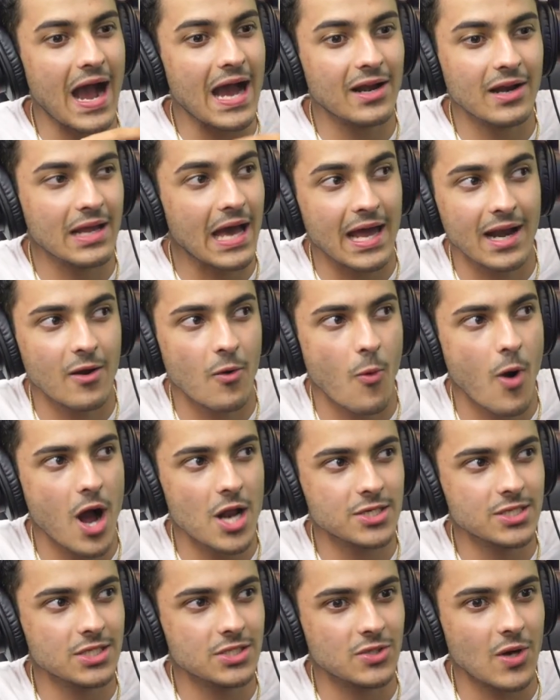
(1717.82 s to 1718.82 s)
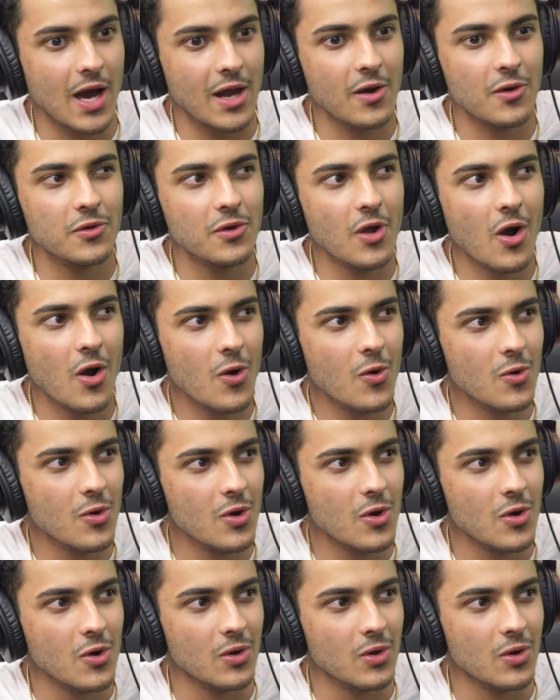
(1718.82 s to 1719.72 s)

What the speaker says: I didn't watch it, so I don't know.